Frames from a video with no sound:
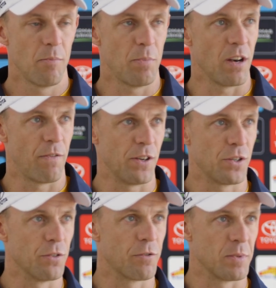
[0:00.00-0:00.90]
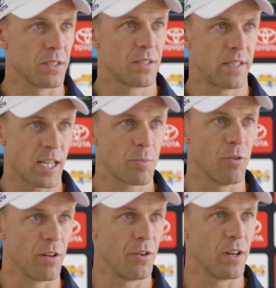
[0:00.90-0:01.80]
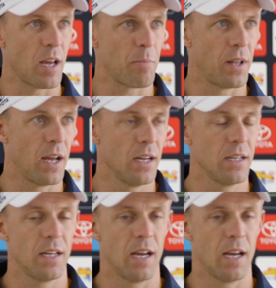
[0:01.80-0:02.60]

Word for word: beneficial from a stats point of view to that player,